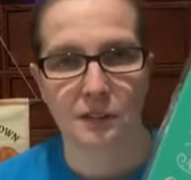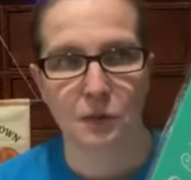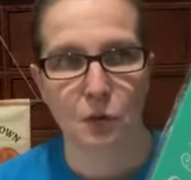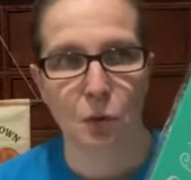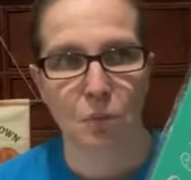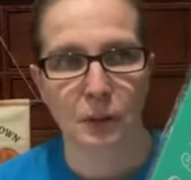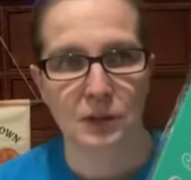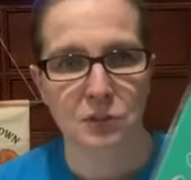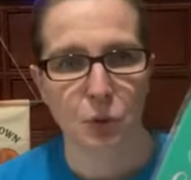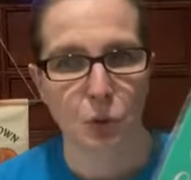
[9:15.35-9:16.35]
If you
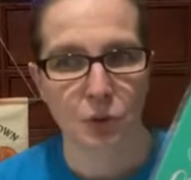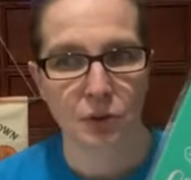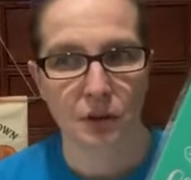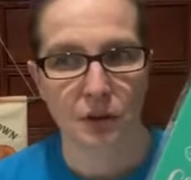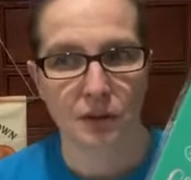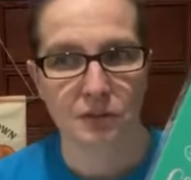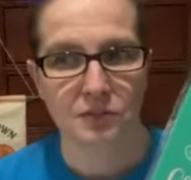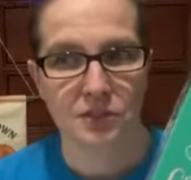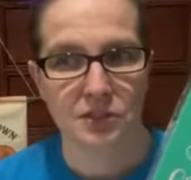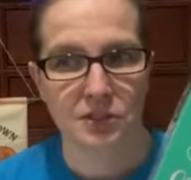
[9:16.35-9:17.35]
place an order of
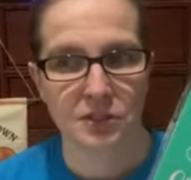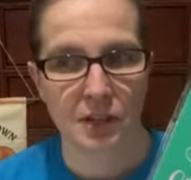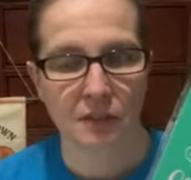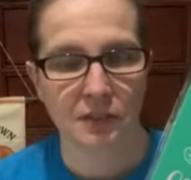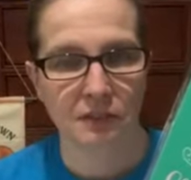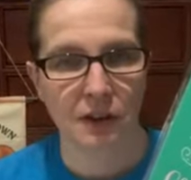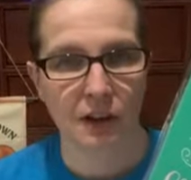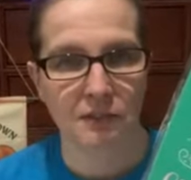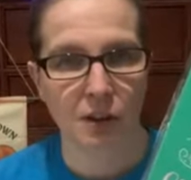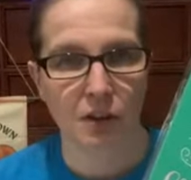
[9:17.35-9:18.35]

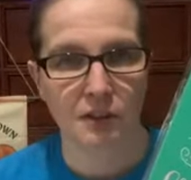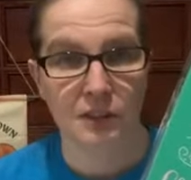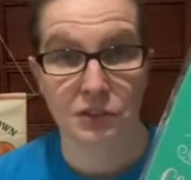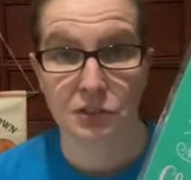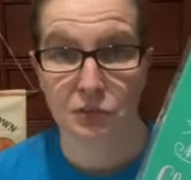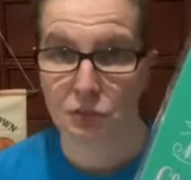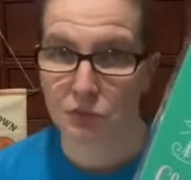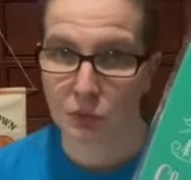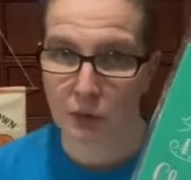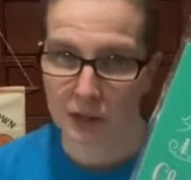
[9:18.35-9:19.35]
$75, these are
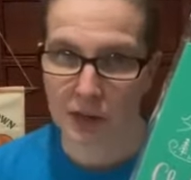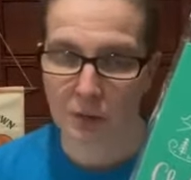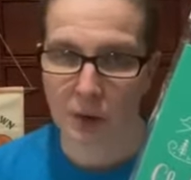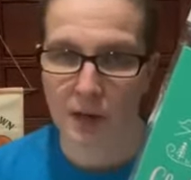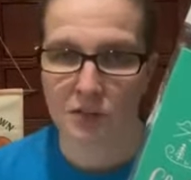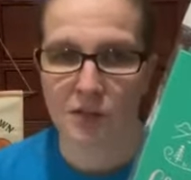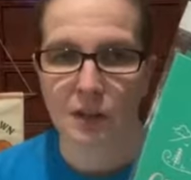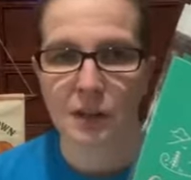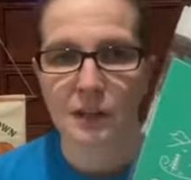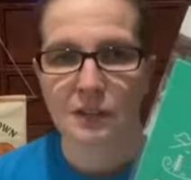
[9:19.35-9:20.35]
retail price,
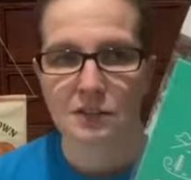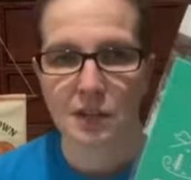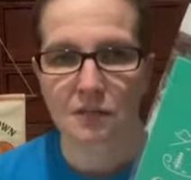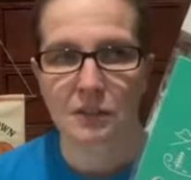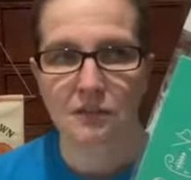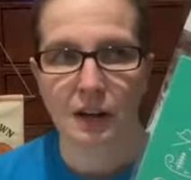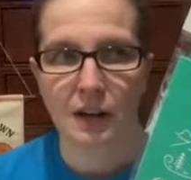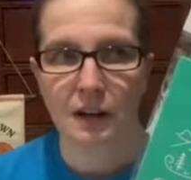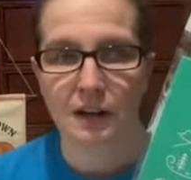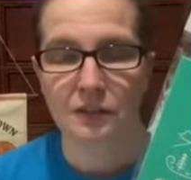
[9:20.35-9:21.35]

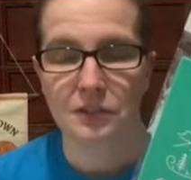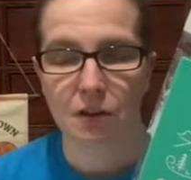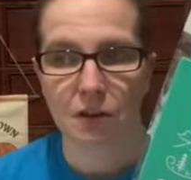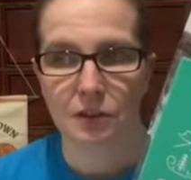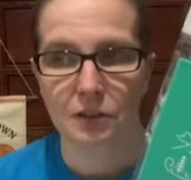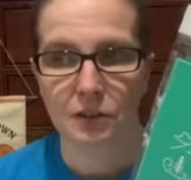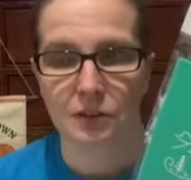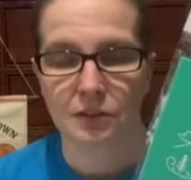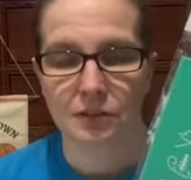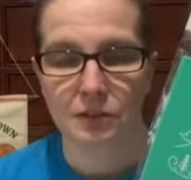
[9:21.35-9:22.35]

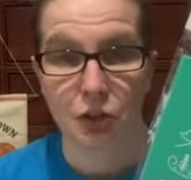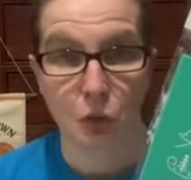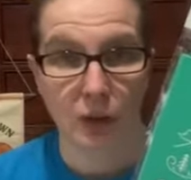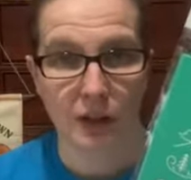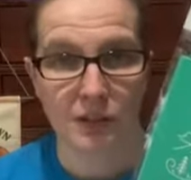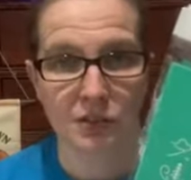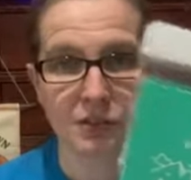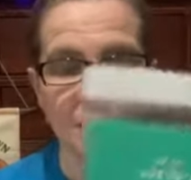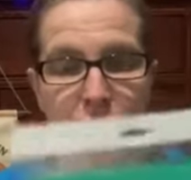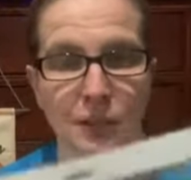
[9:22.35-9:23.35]
$75
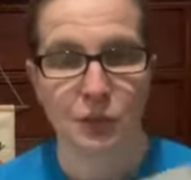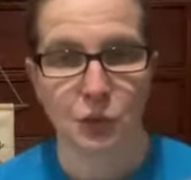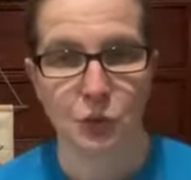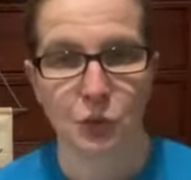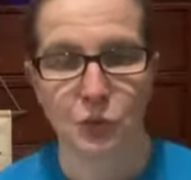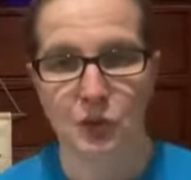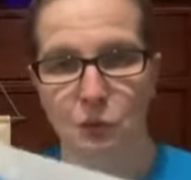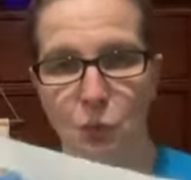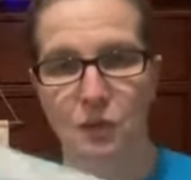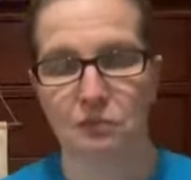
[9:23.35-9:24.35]
US, you
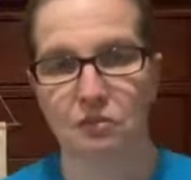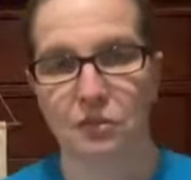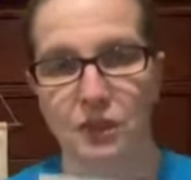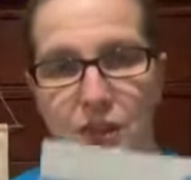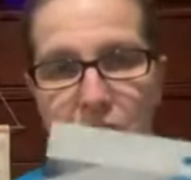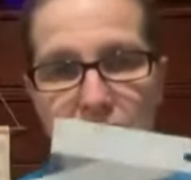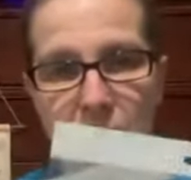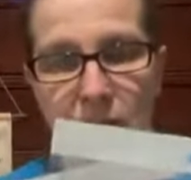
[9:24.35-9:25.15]
get 1 free.